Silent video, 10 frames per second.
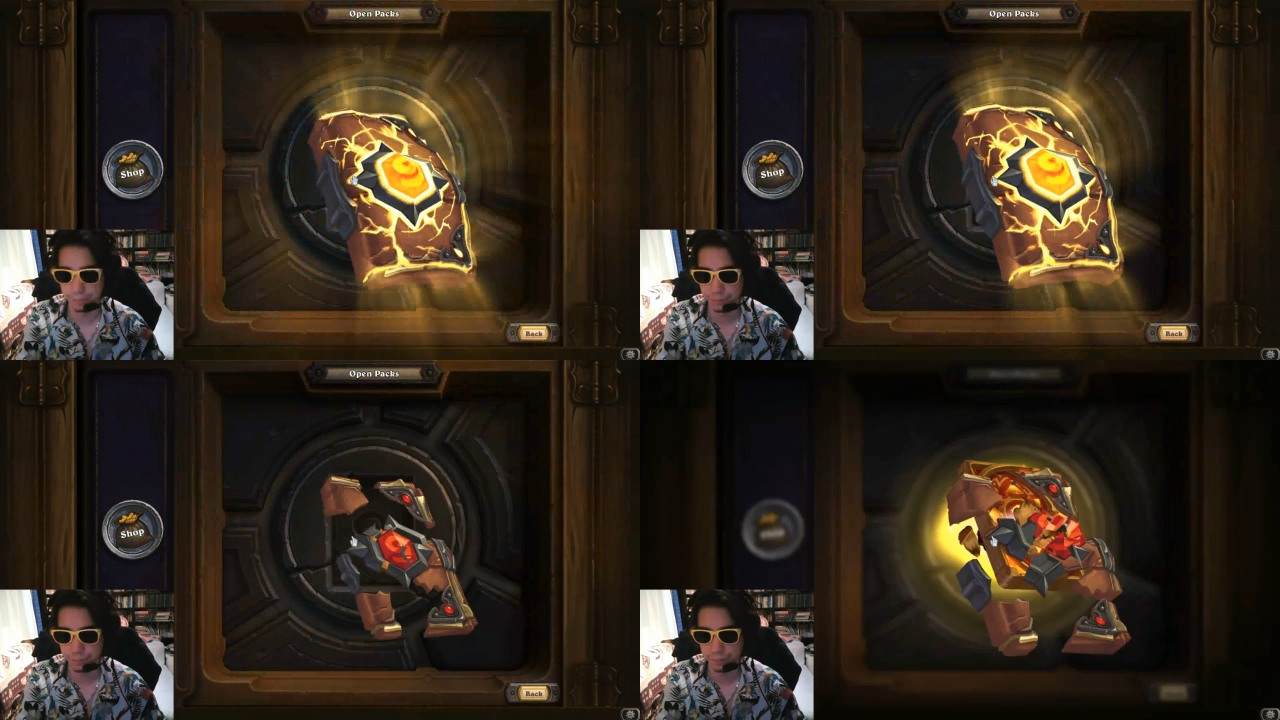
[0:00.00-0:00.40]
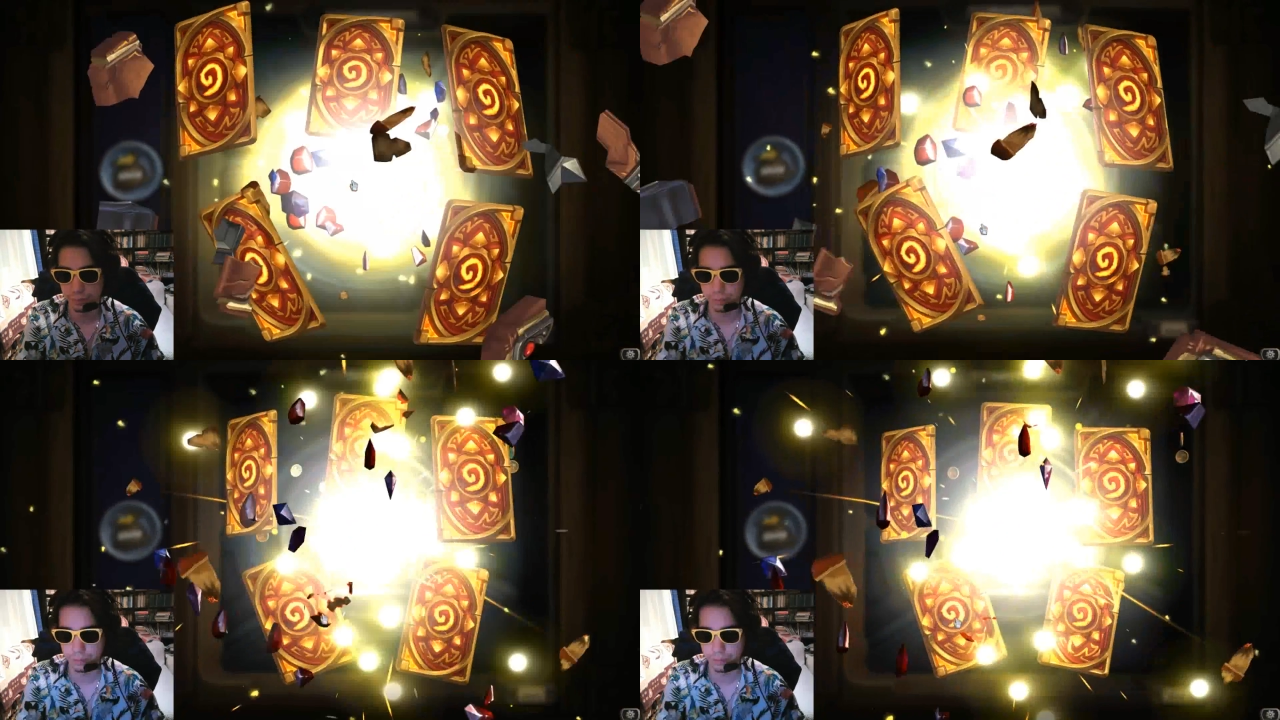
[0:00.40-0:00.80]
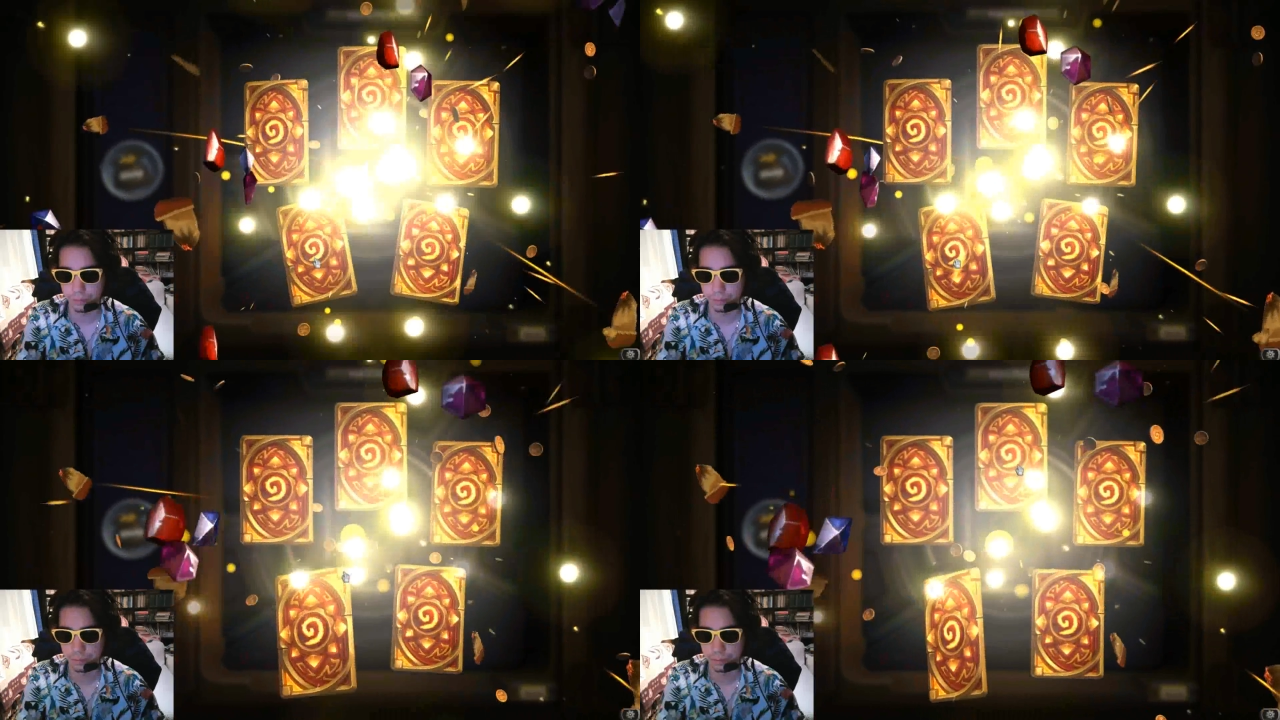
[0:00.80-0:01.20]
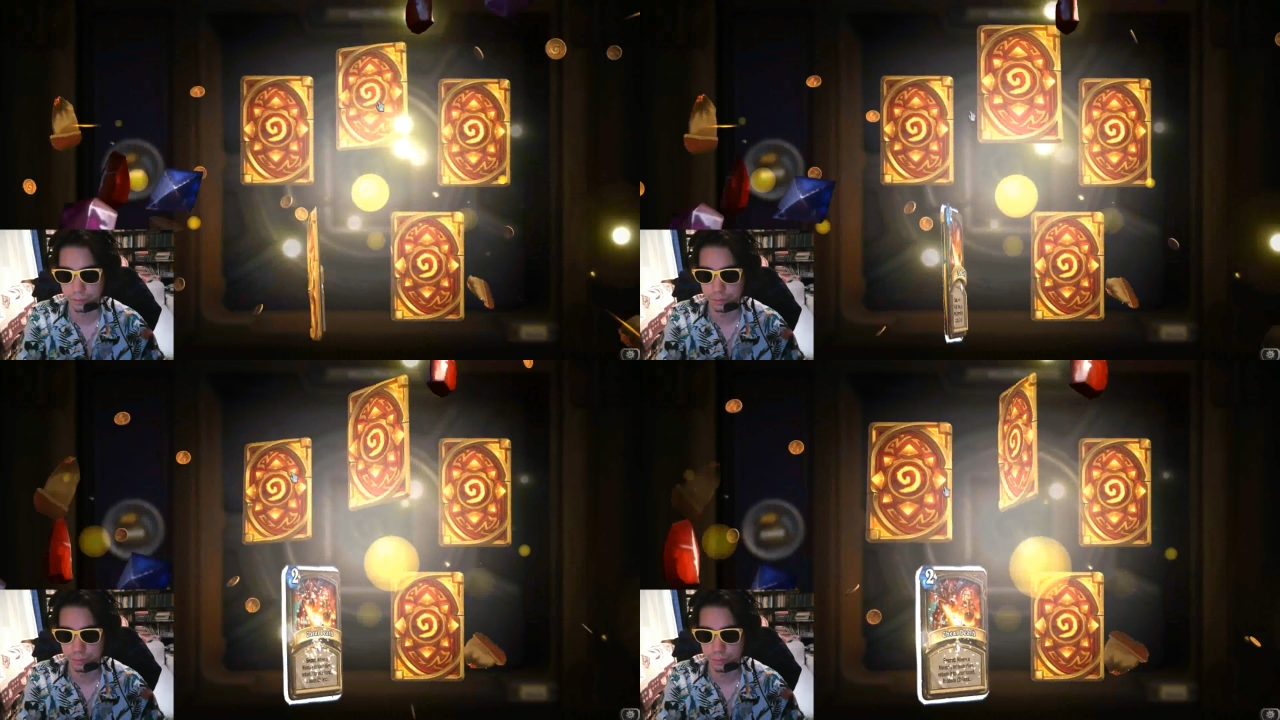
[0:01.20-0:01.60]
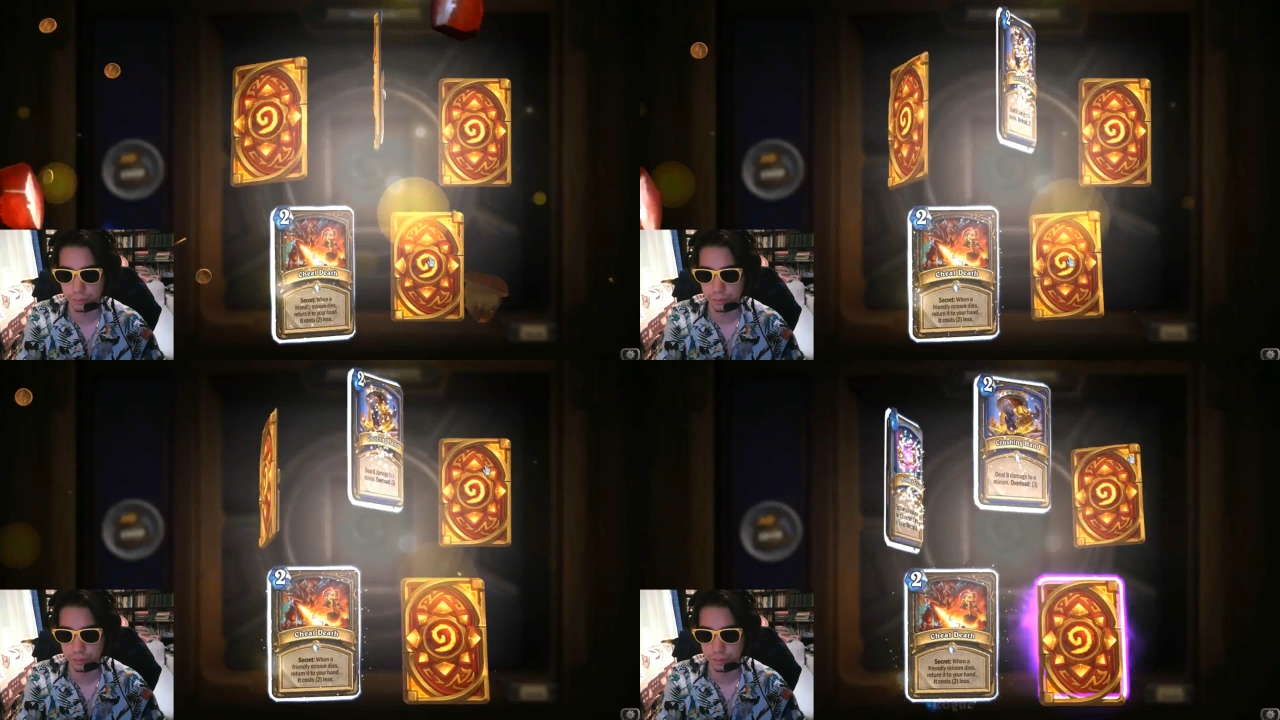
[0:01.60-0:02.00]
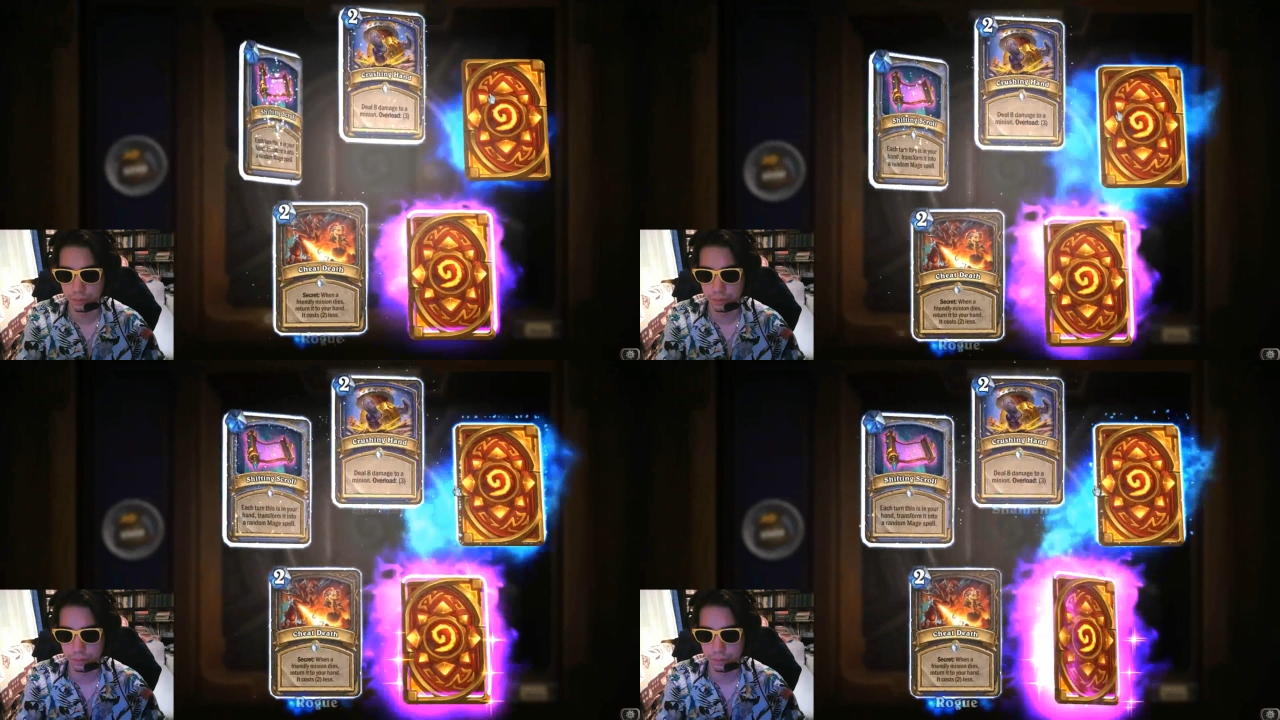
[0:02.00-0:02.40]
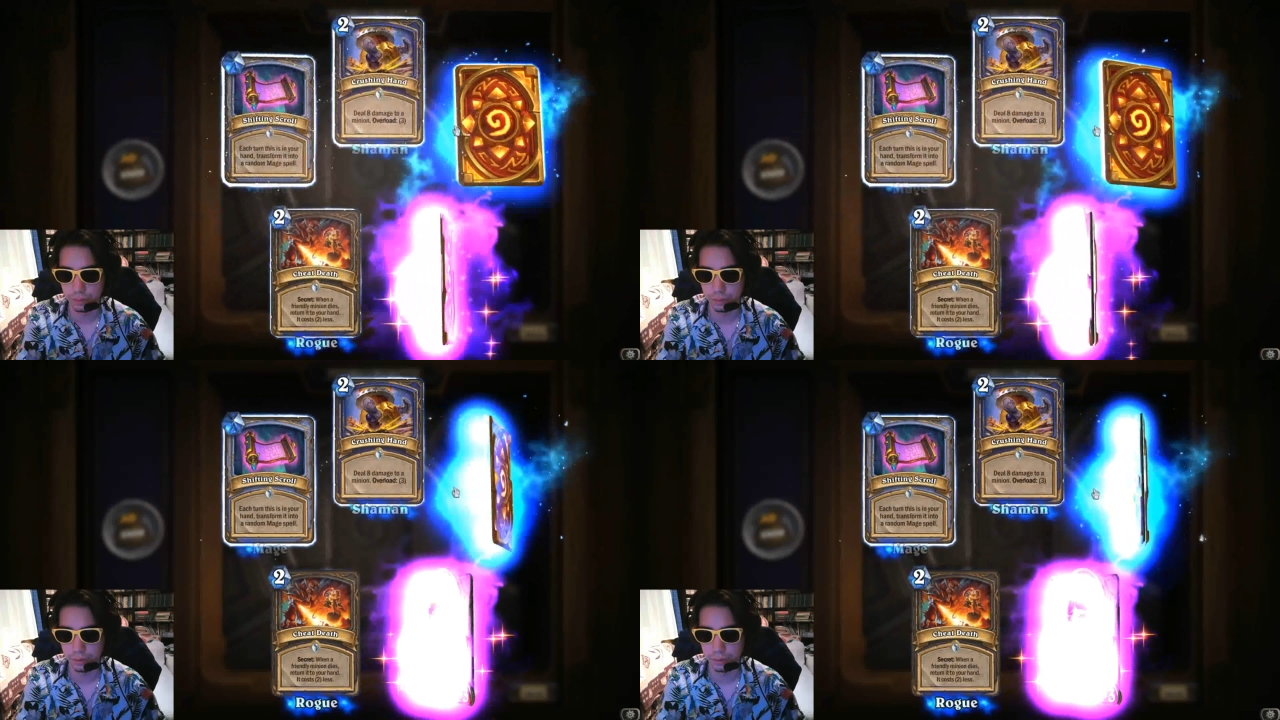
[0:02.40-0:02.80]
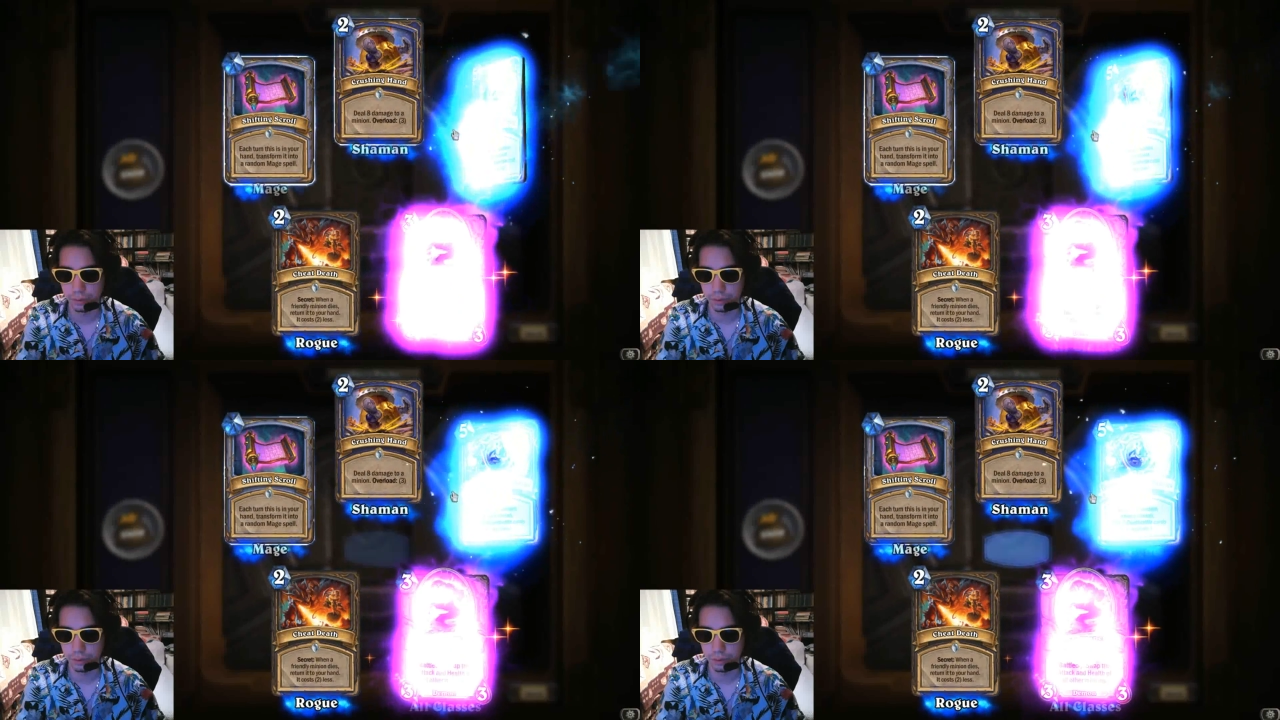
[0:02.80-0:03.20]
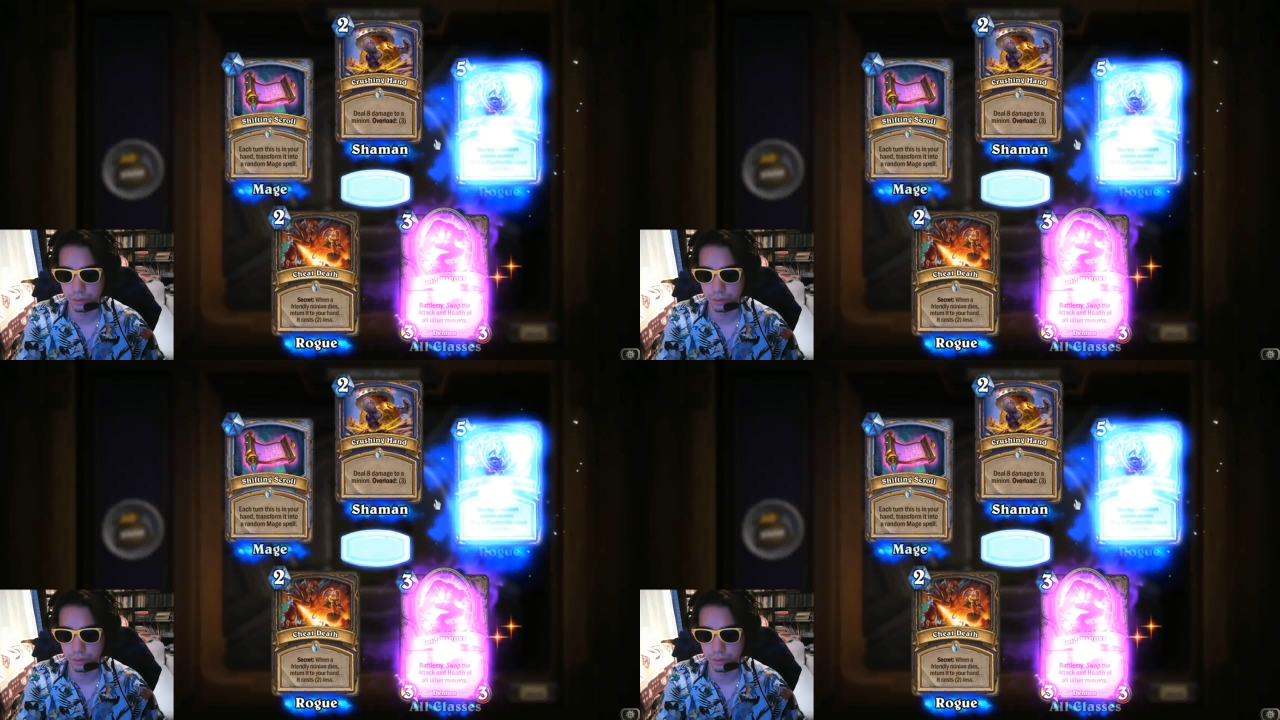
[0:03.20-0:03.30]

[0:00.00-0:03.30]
No one is speaking in this clip.